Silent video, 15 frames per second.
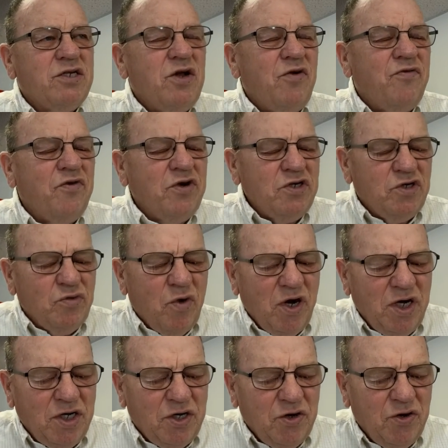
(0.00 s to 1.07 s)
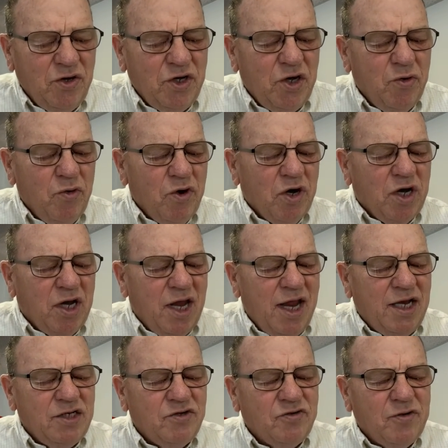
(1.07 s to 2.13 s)
So verse 22, you were
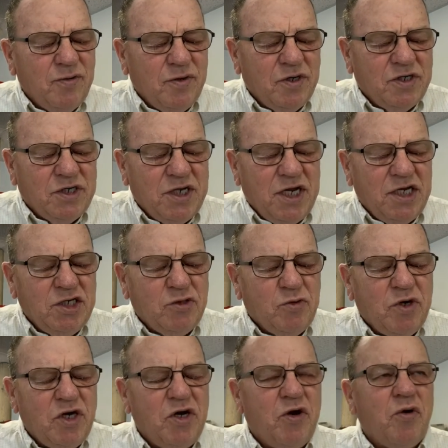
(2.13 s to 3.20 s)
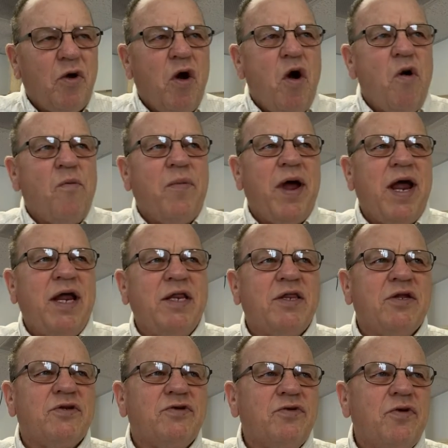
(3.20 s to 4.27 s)
cleansed from your sins when you
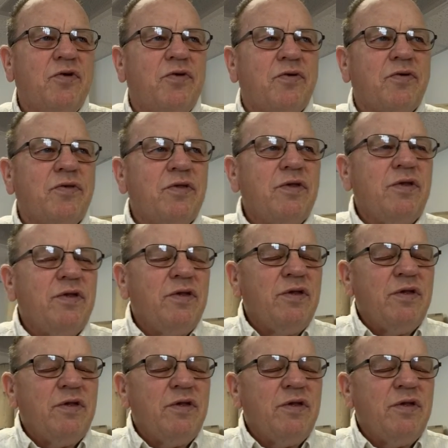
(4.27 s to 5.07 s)
obeyed the truth.